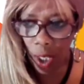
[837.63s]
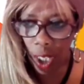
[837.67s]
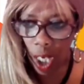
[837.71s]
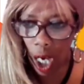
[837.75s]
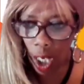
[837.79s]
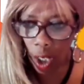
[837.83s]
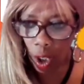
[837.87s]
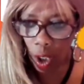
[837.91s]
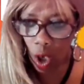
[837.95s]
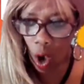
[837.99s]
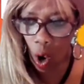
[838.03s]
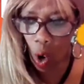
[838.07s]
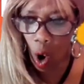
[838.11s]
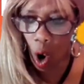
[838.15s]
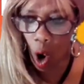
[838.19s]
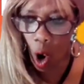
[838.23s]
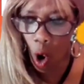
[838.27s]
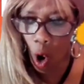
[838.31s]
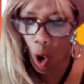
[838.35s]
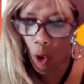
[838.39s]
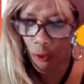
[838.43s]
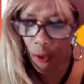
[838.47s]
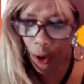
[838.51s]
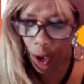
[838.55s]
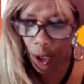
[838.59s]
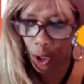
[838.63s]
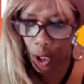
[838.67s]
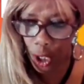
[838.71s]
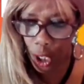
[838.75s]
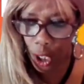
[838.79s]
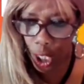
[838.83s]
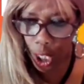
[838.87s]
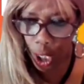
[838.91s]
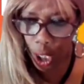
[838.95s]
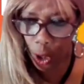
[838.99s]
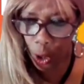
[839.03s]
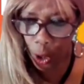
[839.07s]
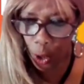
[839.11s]
We're going to go over
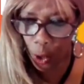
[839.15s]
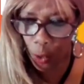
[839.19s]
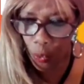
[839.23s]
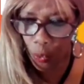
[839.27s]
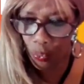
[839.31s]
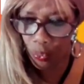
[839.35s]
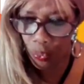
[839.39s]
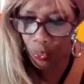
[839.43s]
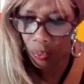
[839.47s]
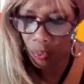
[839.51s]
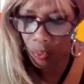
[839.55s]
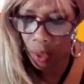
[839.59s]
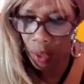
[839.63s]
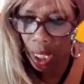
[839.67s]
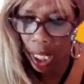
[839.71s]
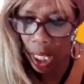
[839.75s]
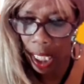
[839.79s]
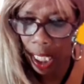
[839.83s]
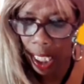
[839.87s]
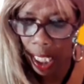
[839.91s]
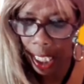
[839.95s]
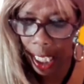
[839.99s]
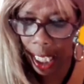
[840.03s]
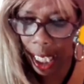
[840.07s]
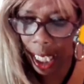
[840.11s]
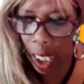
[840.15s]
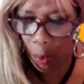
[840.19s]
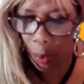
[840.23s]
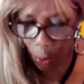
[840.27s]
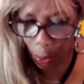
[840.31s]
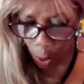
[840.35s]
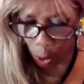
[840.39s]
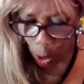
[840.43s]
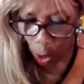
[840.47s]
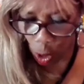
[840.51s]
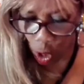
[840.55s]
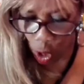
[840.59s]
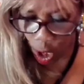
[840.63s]
to
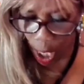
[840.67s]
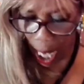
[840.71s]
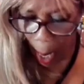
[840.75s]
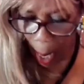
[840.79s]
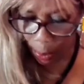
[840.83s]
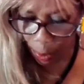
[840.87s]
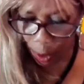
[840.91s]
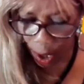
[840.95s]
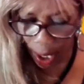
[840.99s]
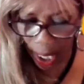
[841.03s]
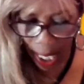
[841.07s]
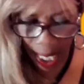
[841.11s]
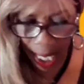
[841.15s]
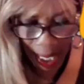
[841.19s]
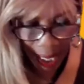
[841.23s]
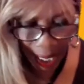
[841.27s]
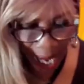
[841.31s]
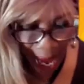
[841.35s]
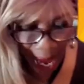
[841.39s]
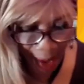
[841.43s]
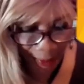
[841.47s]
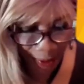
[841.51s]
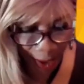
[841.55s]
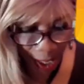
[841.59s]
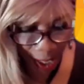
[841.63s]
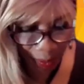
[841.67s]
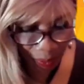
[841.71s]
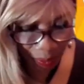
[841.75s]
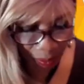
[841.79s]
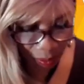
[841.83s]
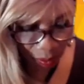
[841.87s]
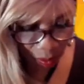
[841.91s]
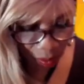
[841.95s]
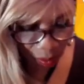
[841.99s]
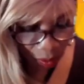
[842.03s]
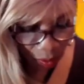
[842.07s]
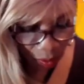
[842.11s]
Hebrews chapter 11.